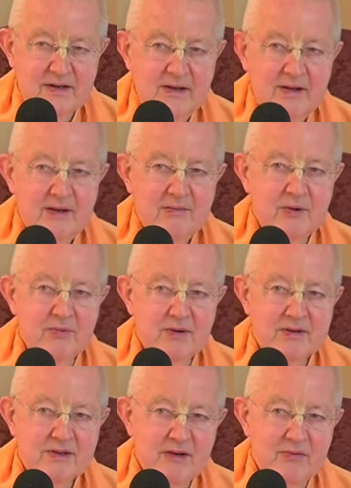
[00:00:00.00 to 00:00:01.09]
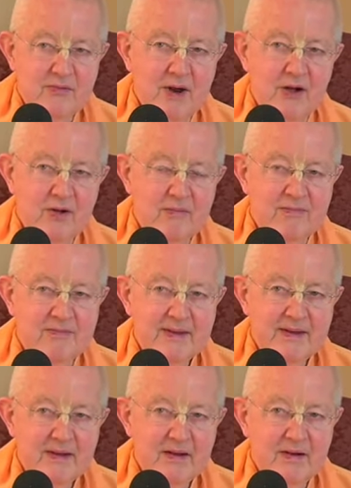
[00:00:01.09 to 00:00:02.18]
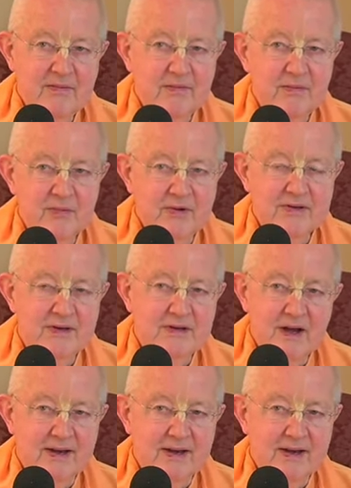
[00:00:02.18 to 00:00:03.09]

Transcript: but what's that realm of what's it like?